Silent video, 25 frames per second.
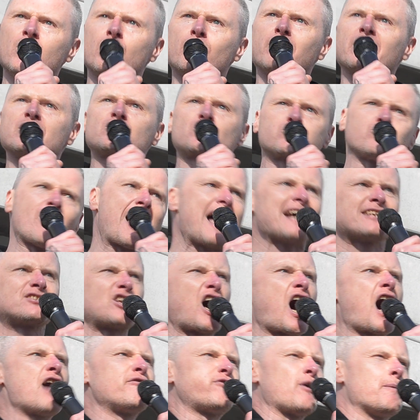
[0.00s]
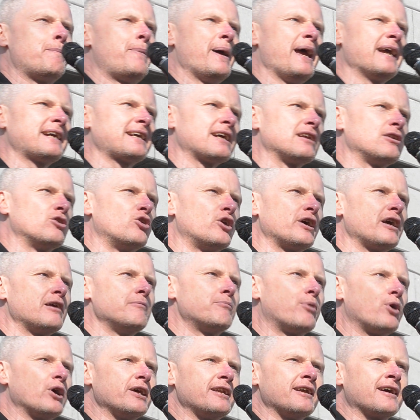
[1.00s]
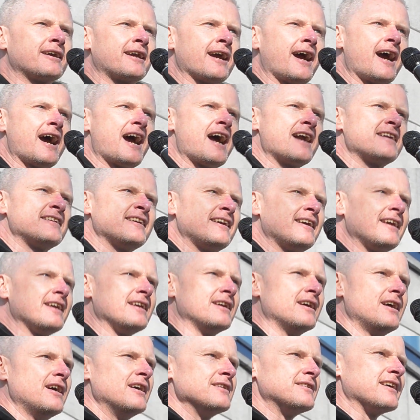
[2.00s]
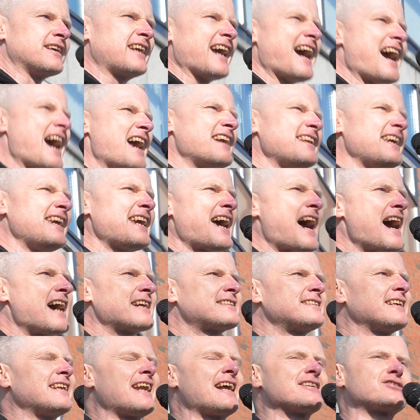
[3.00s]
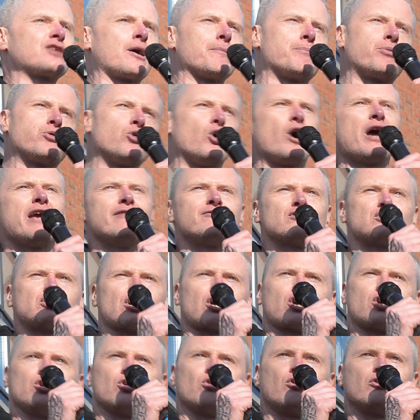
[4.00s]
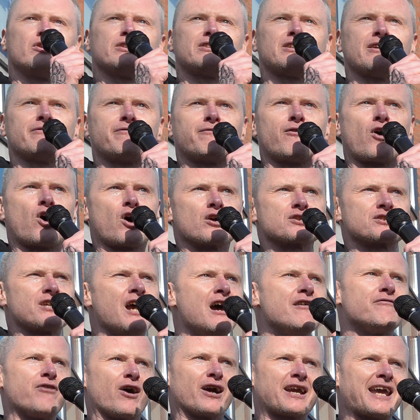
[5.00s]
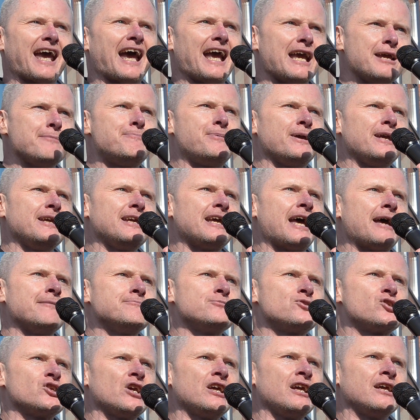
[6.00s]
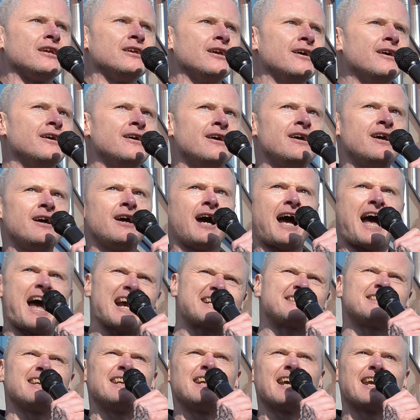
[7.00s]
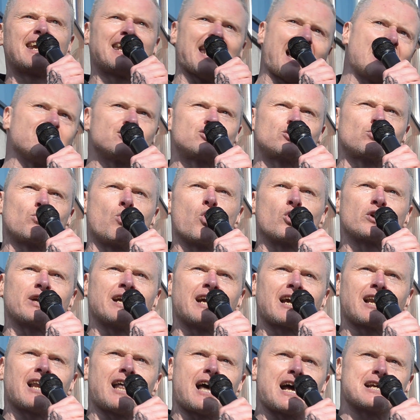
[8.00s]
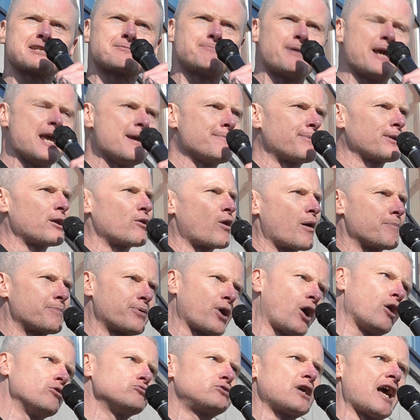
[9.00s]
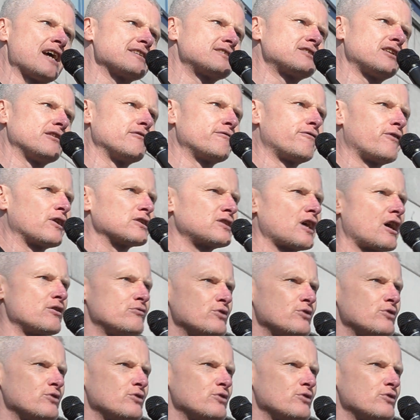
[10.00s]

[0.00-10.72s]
were dragged off a picket line by the Gardaí. The Gardaí acting as a private security force for KPMG, acting against working class people who are protesting for their